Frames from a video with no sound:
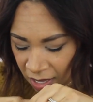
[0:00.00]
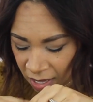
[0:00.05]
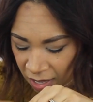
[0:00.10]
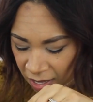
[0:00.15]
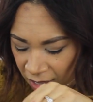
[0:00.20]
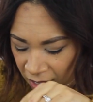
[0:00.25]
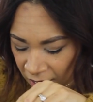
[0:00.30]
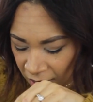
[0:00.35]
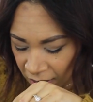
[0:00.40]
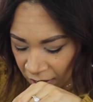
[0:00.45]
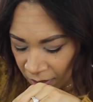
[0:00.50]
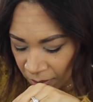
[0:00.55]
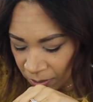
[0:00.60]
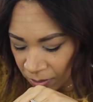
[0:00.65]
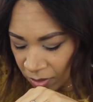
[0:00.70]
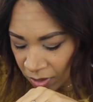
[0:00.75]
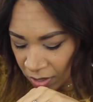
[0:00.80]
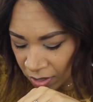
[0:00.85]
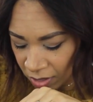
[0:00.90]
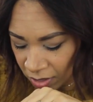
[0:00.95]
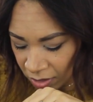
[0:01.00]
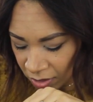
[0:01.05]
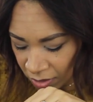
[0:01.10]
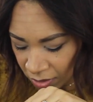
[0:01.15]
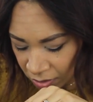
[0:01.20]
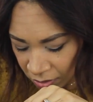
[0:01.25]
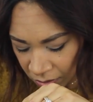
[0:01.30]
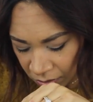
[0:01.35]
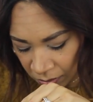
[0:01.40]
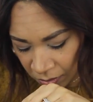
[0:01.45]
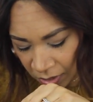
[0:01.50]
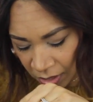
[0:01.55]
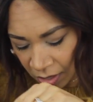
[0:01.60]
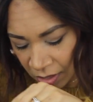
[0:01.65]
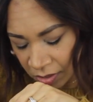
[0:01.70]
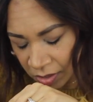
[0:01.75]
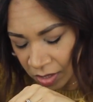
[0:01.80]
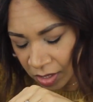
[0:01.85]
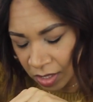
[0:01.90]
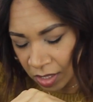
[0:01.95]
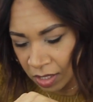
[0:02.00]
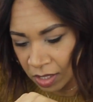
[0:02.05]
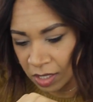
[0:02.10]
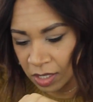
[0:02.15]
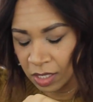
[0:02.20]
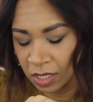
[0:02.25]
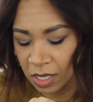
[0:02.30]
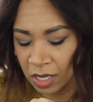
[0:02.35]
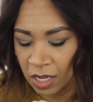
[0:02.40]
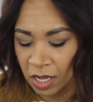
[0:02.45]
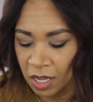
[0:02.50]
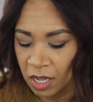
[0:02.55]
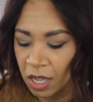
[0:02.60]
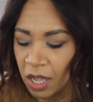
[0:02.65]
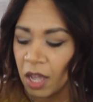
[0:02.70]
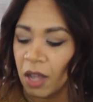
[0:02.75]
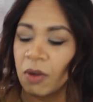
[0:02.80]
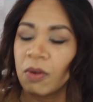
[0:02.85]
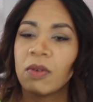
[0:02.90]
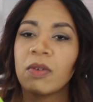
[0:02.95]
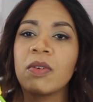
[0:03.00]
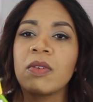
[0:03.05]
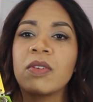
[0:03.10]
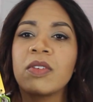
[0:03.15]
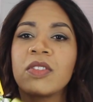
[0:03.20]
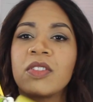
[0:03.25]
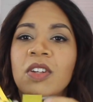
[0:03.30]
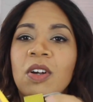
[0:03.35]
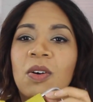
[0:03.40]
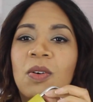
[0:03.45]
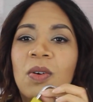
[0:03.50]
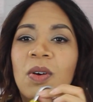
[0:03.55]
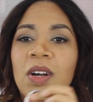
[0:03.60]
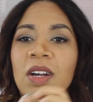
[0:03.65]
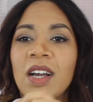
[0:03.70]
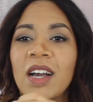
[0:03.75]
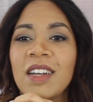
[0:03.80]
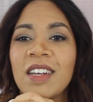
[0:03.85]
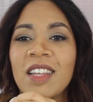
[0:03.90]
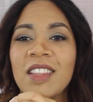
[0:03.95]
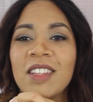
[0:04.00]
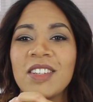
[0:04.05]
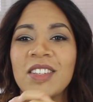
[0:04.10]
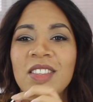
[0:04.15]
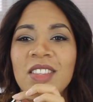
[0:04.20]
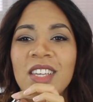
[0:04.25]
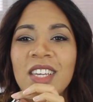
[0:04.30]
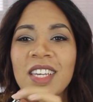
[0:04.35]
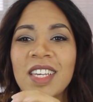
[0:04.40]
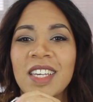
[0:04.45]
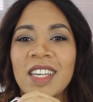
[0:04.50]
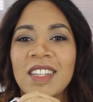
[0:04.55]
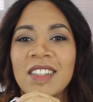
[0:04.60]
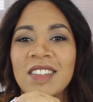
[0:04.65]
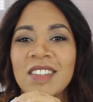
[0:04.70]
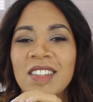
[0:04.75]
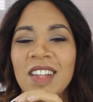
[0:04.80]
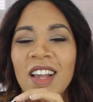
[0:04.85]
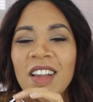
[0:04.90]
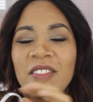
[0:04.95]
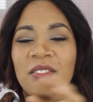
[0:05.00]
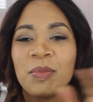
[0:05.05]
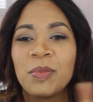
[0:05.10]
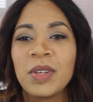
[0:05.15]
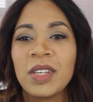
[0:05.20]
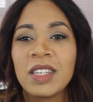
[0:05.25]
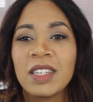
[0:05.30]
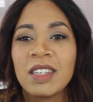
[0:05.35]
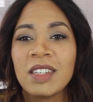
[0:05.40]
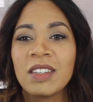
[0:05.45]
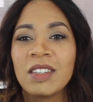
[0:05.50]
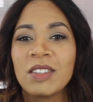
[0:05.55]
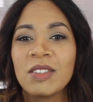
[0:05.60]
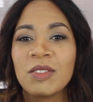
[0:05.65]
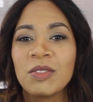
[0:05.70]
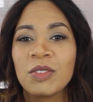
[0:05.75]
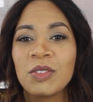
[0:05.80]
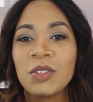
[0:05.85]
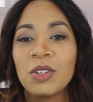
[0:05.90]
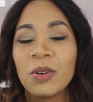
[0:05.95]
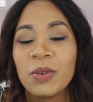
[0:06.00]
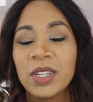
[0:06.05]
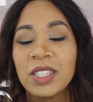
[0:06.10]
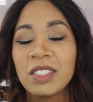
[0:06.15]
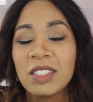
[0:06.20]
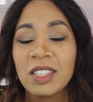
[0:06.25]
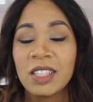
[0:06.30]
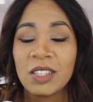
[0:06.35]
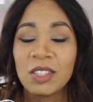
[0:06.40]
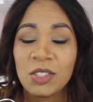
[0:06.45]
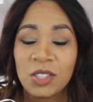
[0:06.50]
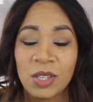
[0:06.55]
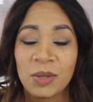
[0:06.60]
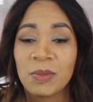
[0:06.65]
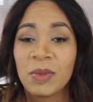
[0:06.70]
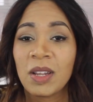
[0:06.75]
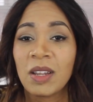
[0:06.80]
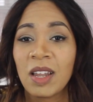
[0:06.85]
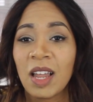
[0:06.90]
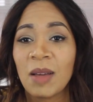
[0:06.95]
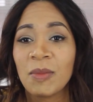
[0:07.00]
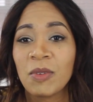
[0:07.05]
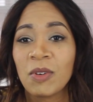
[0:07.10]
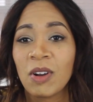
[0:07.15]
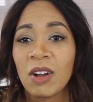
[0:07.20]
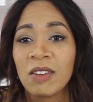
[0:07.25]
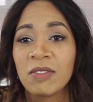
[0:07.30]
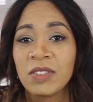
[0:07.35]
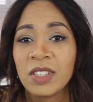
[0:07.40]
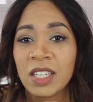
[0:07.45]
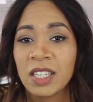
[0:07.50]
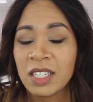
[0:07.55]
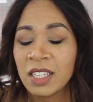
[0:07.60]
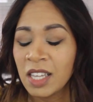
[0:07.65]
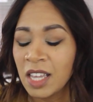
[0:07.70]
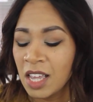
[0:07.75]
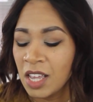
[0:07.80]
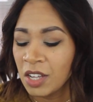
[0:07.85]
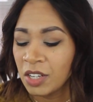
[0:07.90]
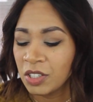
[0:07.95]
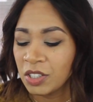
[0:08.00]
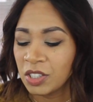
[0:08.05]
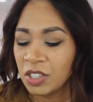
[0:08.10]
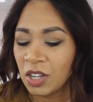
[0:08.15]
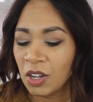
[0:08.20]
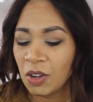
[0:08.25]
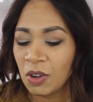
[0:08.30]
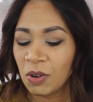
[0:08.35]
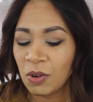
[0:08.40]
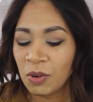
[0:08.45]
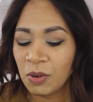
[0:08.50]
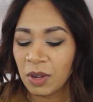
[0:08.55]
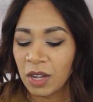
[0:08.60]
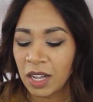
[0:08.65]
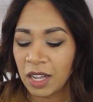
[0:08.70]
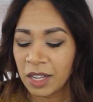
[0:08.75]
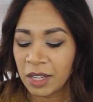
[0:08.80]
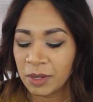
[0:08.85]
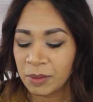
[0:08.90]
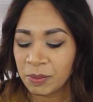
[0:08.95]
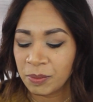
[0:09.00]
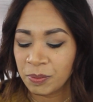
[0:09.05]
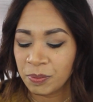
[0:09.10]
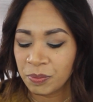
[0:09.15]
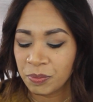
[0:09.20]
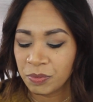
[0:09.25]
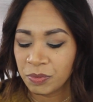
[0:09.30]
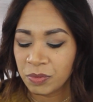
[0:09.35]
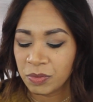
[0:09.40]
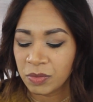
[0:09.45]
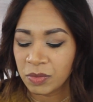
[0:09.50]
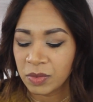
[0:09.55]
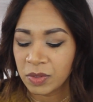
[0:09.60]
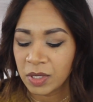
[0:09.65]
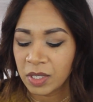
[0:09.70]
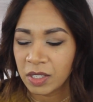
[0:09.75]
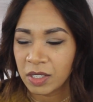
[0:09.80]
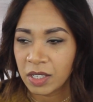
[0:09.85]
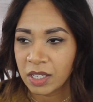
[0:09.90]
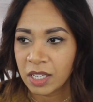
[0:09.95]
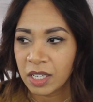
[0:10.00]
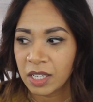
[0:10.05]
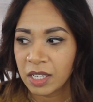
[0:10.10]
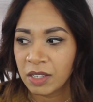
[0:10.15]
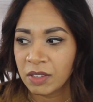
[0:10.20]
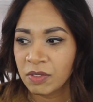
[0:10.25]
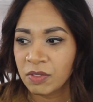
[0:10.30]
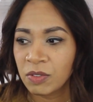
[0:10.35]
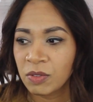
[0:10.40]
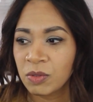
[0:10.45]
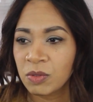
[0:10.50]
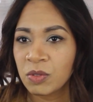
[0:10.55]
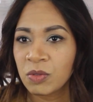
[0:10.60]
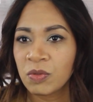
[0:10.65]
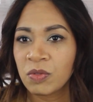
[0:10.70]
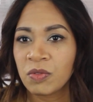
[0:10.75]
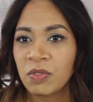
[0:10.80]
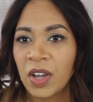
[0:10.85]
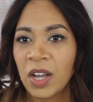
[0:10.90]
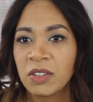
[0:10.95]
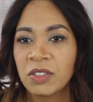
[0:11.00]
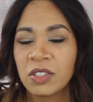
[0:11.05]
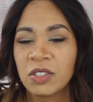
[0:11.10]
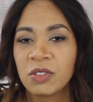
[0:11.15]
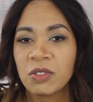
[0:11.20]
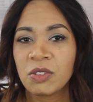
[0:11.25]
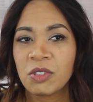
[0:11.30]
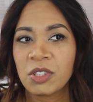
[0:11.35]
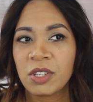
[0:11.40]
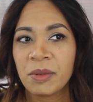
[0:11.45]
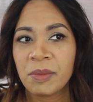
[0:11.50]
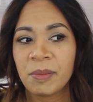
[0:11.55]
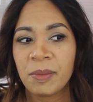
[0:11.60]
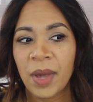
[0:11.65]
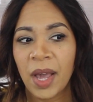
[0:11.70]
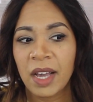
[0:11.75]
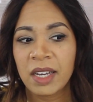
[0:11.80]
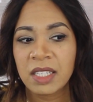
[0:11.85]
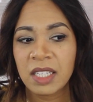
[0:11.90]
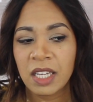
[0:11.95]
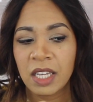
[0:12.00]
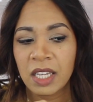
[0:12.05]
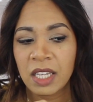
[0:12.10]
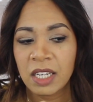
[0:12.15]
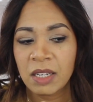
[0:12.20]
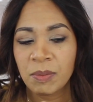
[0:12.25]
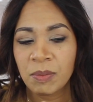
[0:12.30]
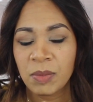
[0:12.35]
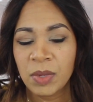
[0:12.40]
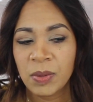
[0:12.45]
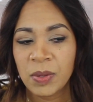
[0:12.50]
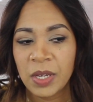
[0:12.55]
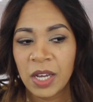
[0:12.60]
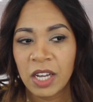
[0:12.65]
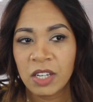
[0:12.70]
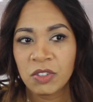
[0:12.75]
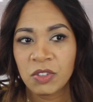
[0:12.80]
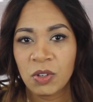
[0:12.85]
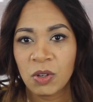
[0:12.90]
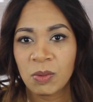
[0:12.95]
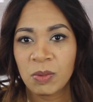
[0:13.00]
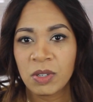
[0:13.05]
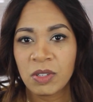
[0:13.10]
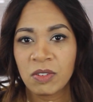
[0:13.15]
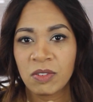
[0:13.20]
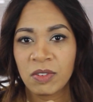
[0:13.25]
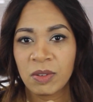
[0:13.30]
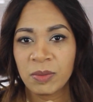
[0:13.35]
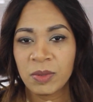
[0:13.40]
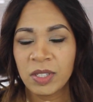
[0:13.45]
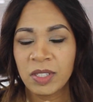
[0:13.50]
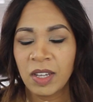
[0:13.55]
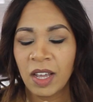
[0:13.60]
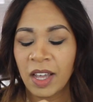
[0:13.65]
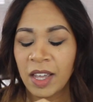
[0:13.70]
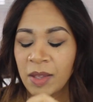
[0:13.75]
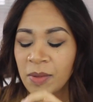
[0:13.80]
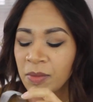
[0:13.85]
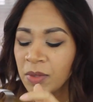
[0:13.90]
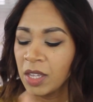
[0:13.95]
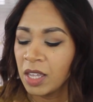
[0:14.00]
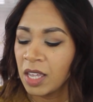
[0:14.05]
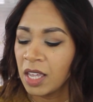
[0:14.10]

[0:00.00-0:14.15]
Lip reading: What else? Oh, so another thing is I've been going to the gym a lot more often. So I found a new gym back in maybe October, November time.